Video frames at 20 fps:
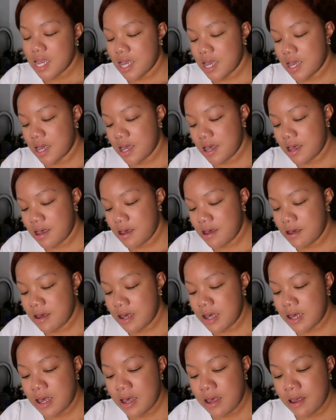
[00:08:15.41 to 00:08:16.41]

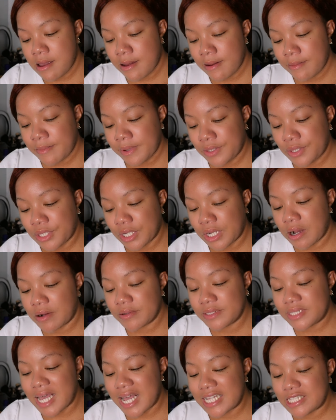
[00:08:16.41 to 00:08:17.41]
Um, the
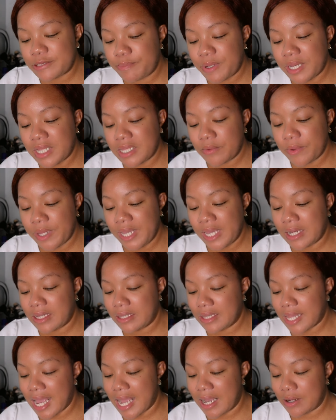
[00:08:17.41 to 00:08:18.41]
Kosas Pillowy
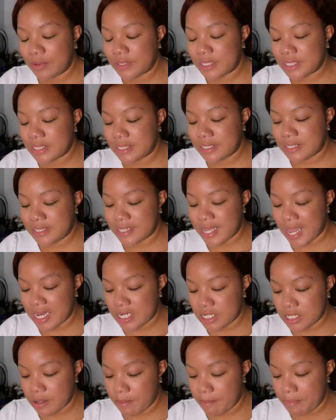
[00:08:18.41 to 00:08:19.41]
Cloud
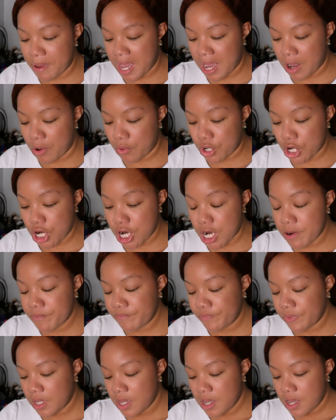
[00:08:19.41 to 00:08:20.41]
Set Powder.